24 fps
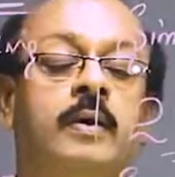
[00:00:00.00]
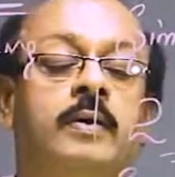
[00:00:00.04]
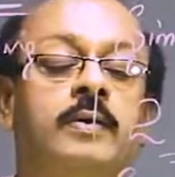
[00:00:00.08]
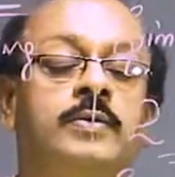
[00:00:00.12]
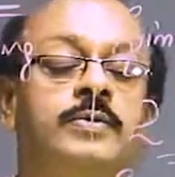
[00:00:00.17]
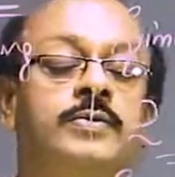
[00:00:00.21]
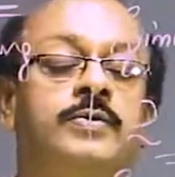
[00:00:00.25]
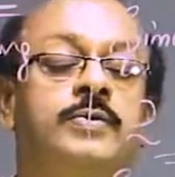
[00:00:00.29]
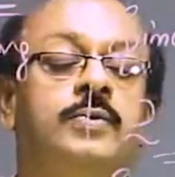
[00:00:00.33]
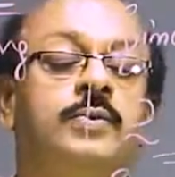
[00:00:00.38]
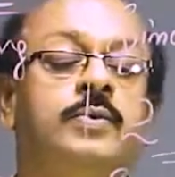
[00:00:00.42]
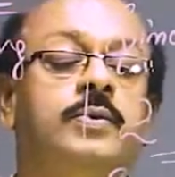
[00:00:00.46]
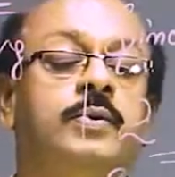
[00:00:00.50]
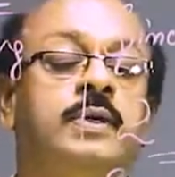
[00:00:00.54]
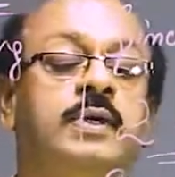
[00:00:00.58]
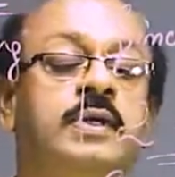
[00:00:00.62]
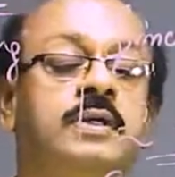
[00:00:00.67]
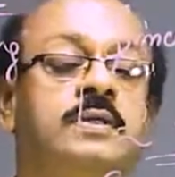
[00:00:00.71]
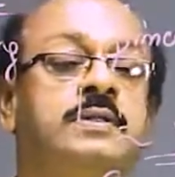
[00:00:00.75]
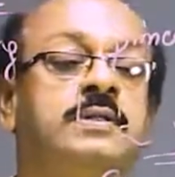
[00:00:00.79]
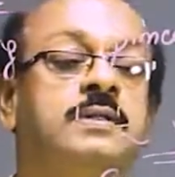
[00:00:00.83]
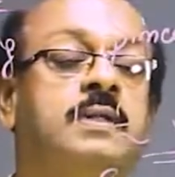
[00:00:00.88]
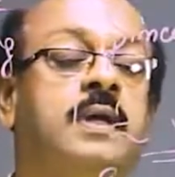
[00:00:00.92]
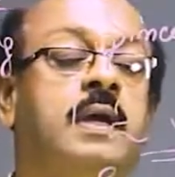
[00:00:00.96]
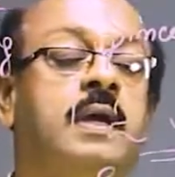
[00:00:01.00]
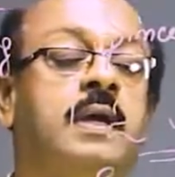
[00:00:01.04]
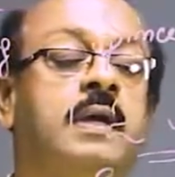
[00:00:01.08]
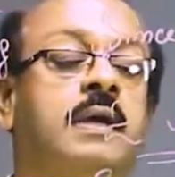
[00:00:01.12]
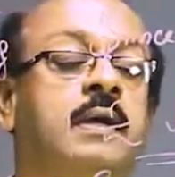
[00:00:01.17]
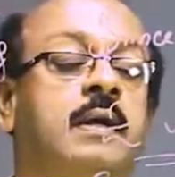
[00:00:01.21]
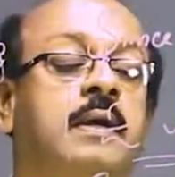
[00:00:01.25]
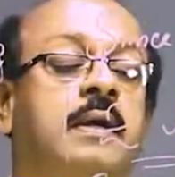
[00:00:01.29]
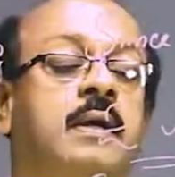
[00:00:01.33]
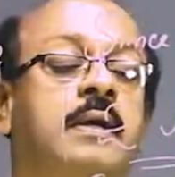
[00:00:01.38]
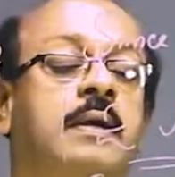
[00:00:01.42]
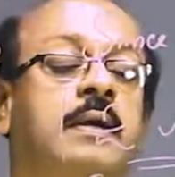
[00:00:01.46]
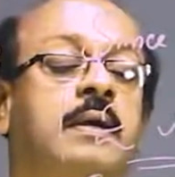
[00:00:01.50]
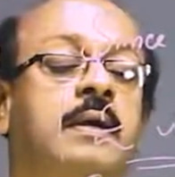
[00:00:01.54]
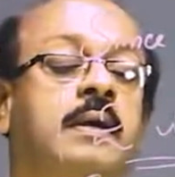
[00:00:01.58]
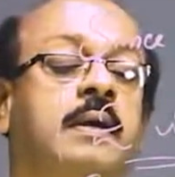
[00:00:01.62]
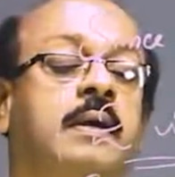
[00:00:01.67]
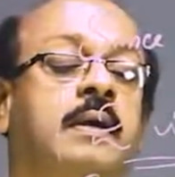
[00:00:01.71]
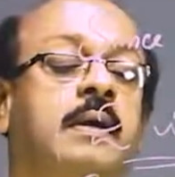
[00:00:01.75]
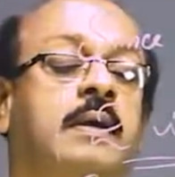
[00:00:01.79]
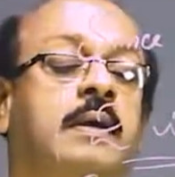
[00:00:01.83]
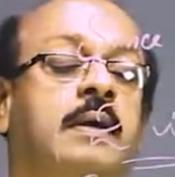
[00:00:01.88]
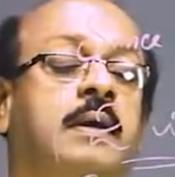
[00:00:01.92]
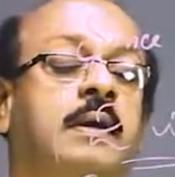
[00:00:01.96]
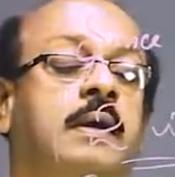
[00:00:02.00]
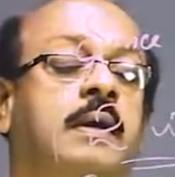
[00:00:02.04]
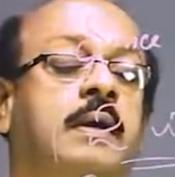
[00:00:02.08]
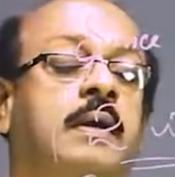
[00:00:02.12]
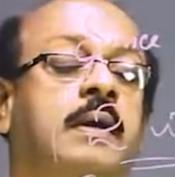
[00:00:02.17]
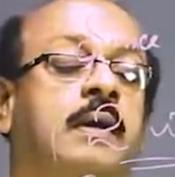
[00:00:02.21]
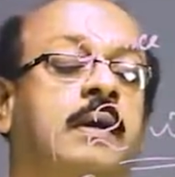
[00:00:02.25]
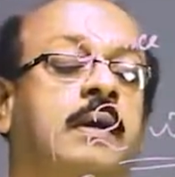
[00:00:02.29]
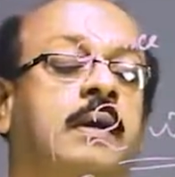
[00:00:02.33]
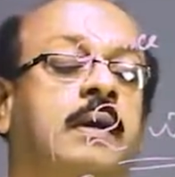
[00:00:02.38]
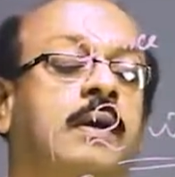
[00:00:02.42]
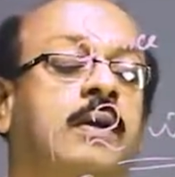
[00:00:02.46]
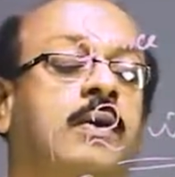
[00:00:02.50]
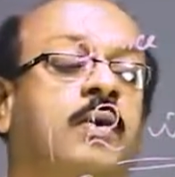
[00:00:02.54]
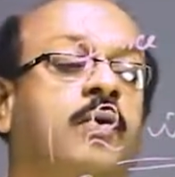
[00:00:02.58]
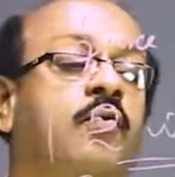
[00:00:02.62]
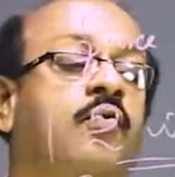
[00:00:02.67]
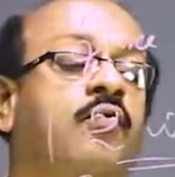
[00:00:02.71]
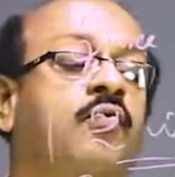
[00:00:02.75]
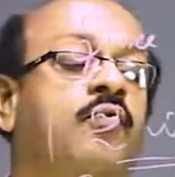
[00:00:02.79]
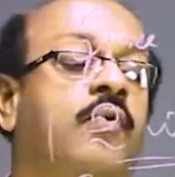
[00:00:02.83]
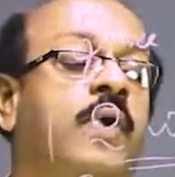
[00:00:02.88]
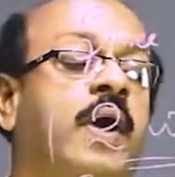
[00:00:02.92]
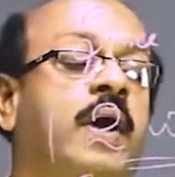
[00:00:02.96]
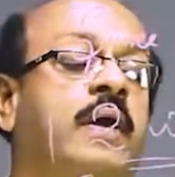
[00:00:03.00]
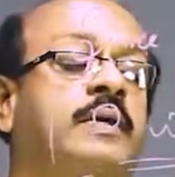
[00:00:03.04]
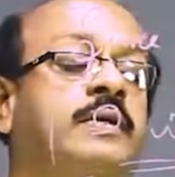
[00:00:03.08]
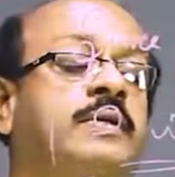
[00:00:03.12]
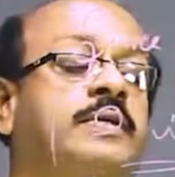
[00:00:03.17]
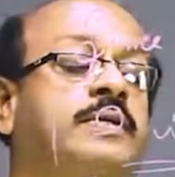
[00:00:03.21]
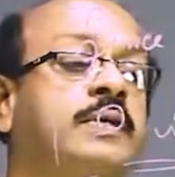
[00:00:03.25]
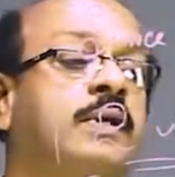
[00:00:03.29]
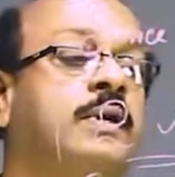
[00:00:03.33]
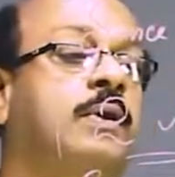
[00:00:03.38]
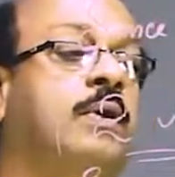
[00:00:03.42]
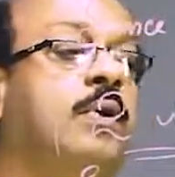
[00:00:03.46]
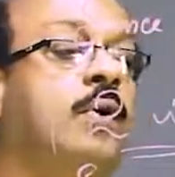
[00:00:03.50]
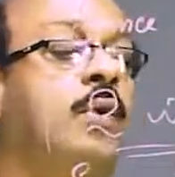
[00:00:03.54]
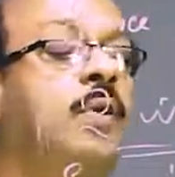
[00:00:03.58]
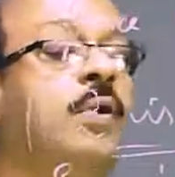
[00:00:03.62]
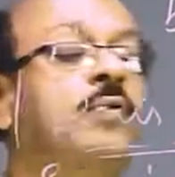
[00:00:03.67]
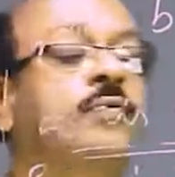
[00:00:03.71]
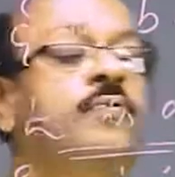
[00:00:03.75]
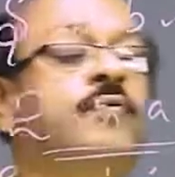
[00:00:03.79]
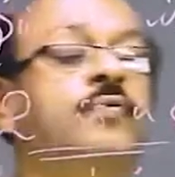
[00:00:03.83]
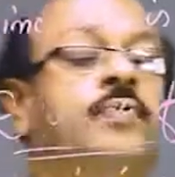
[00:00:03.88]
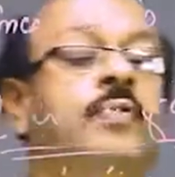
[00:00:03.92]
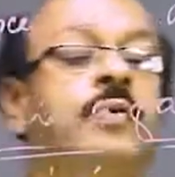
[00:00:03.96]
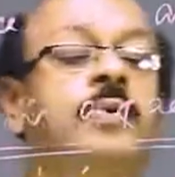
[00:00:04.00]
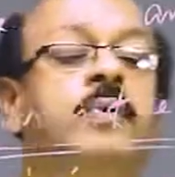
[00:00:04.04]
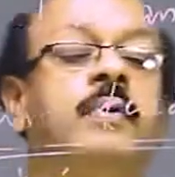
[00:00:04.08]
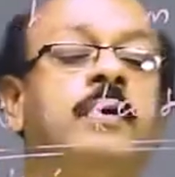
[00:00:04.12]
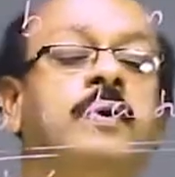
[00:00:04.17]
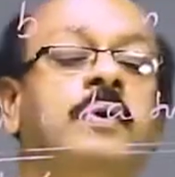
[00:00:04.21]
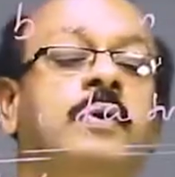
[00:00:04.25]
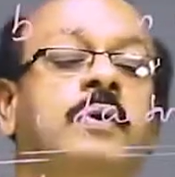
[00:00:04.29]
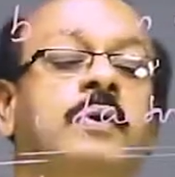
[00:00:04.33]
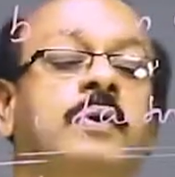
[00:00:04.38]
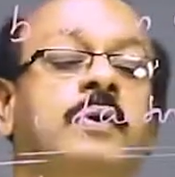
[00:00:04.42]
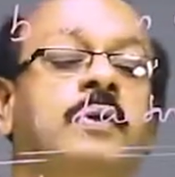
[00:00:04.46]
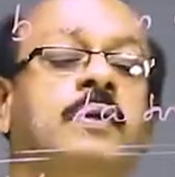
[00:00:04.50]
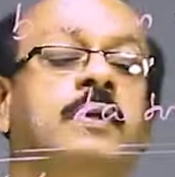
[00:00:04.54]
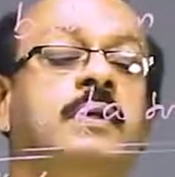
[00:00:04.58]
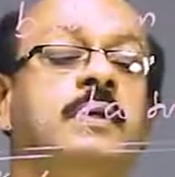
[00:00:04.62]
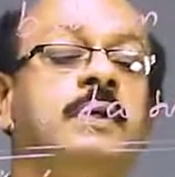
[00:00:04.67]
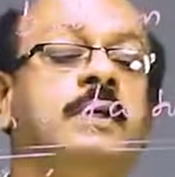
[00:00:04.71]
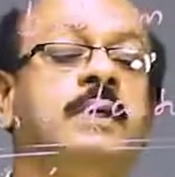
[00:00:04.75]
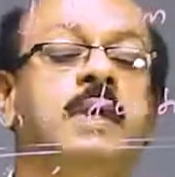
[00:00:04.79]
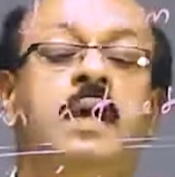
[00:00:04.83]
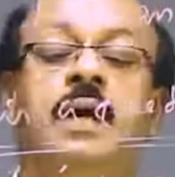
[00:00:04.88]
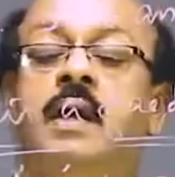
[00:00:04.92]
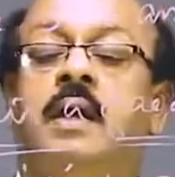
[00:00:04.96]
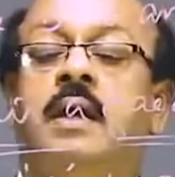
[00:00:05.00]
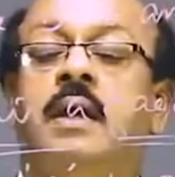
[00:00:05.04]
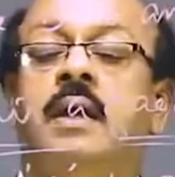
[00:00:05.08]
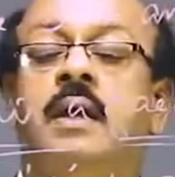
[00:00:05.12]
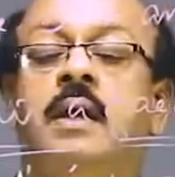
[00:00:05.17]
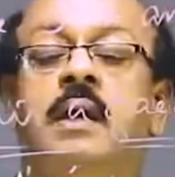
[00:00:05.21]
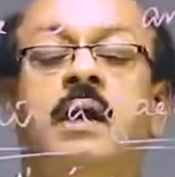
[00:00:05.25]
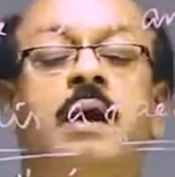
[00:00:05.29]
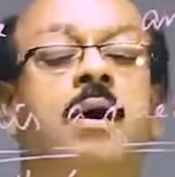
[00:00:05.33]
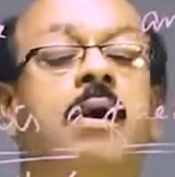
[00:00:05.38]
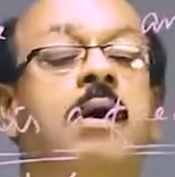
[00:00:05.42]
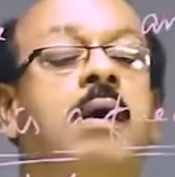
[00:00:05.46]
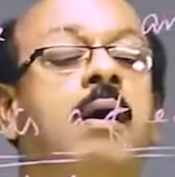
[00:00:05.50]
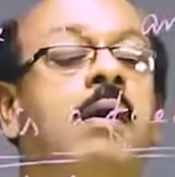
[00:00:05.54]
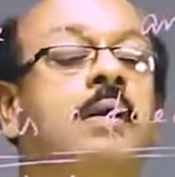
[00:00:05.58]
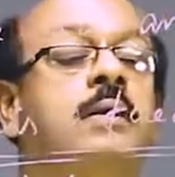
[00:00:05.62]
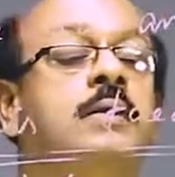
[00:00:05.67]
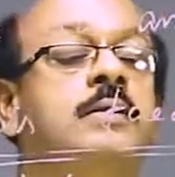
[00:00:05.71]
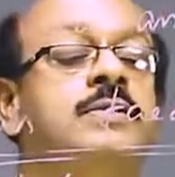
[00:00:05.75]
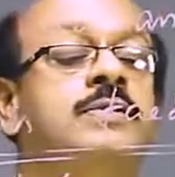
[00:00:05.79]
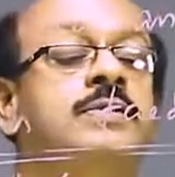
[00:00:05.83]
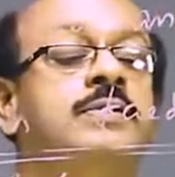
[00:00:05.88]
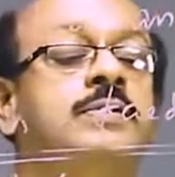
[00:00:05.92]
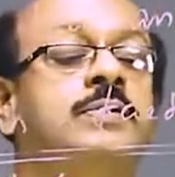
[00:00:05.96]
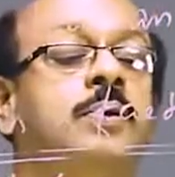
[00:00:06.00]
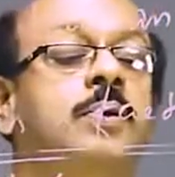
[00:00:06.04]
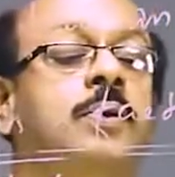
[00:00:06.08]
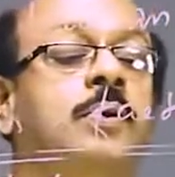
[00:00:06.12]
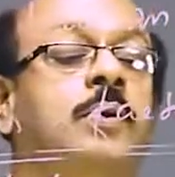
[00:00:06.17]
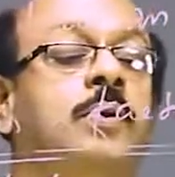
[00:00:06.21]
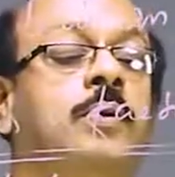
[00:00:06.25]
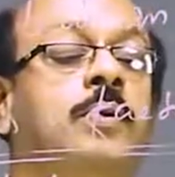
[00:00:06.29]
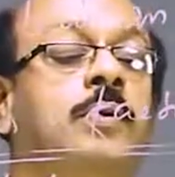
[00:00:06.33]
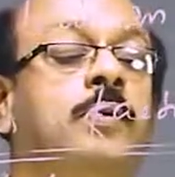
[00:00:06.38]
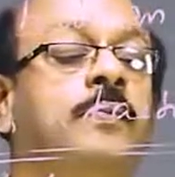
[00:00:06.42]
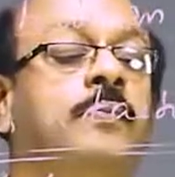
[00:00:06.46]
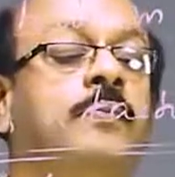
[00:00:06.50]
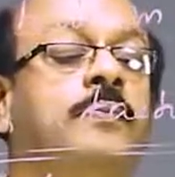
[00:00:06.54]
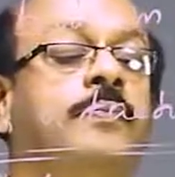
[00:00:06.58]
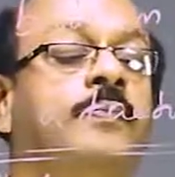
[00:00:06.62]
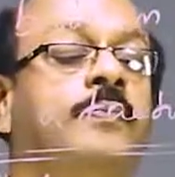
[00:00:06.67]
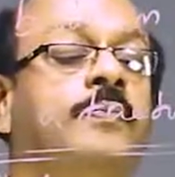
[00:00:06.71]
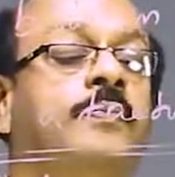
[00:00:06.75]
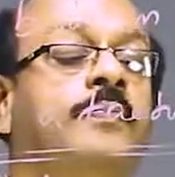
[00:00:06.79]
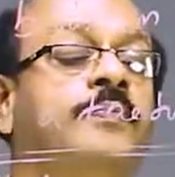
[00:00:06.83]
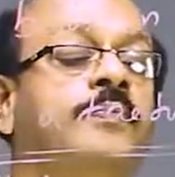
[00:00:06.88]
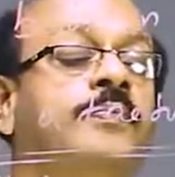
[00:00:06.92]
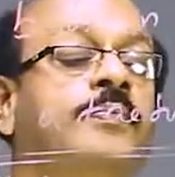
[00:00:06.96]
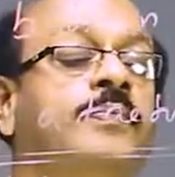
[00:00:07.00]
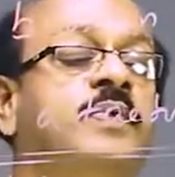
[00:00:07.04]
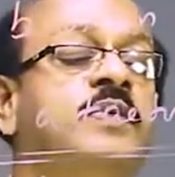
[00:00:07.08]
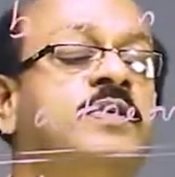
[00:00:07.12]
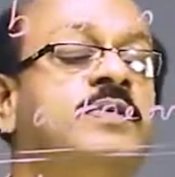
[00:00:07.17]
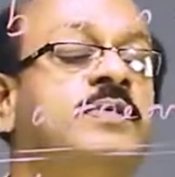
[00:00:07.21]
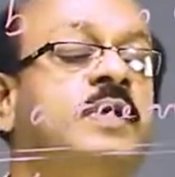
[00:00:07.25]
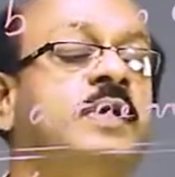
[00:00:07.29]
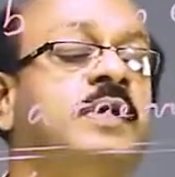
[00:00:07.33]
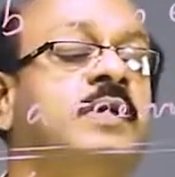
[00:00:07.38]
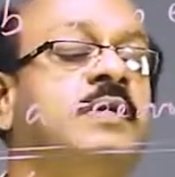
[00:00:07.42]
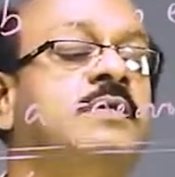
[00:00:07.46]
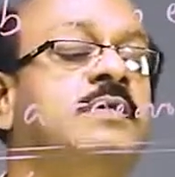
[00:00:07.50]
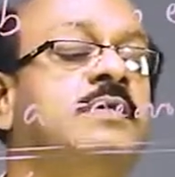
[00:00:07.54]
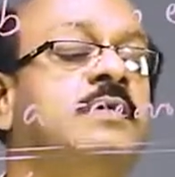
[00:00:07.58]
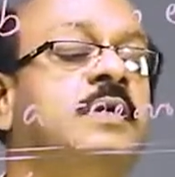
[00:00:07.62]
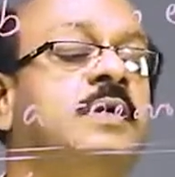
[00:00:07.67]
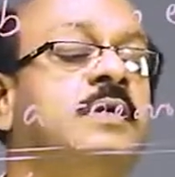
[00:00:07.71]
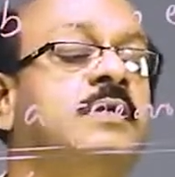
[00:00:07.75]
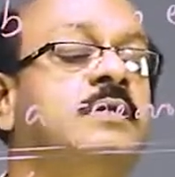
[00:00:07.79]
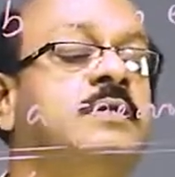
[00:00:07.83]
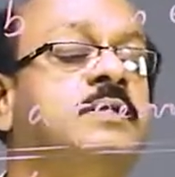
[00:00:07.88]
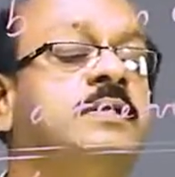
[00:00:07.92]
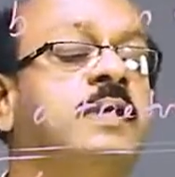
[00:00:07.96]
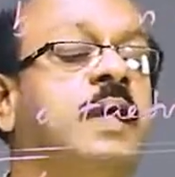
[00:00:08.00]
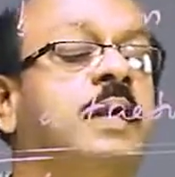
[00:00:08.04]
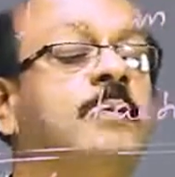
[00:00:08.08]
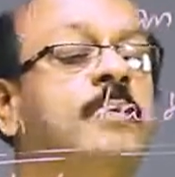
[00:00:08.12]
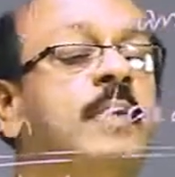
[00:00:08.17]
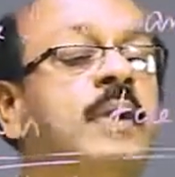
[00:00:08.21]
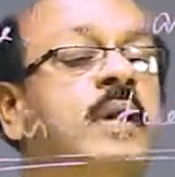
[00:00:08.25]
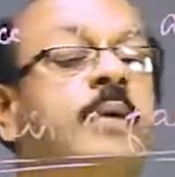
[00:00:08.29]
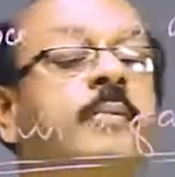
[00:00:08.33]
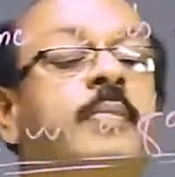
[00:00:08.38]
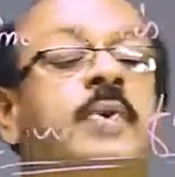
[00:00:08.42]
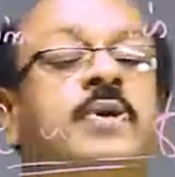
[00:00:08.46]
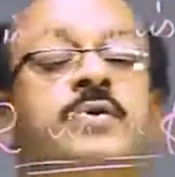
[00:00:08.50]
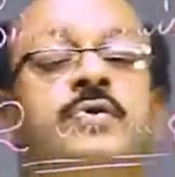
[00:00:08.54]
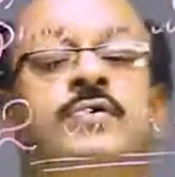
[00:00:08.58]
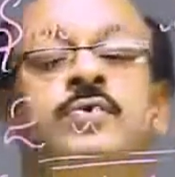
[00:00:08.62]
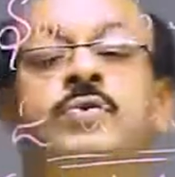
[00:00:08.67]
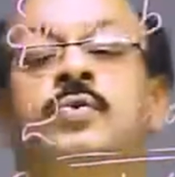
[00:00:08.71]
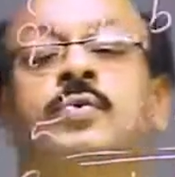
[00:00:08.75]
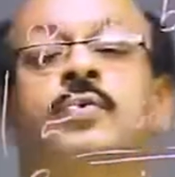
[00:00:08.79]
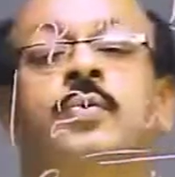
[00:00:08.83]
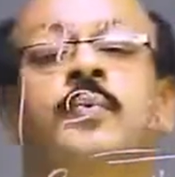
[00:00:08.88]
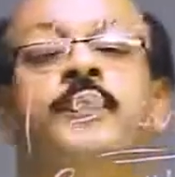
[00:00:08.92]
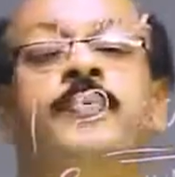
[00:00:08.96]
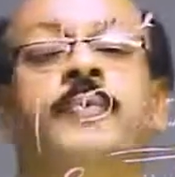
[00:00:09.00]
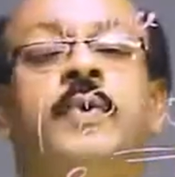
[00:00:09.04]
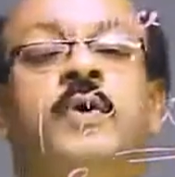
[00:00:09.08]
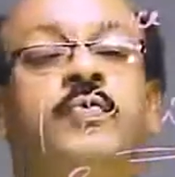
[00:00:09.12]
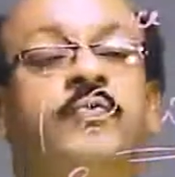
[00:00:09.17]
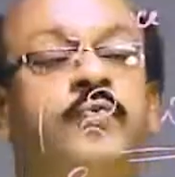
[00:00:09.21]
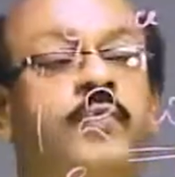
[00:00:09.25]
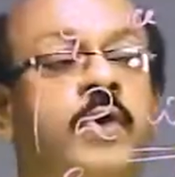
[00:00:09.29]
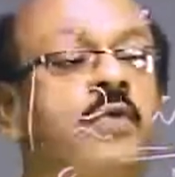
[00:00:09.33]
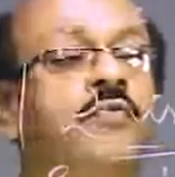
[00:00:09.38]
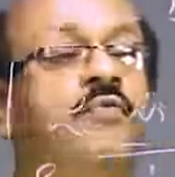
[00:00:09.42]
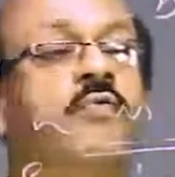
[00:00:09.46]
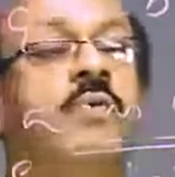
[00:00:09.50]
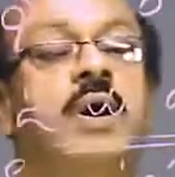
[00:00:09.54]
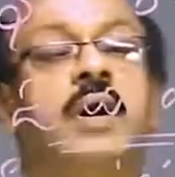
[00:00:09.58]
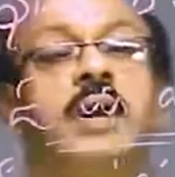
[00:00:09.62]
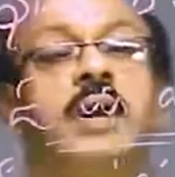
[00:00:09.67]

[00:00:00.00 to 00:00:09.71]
2 is a factor of a also. This is statement number 2. From 1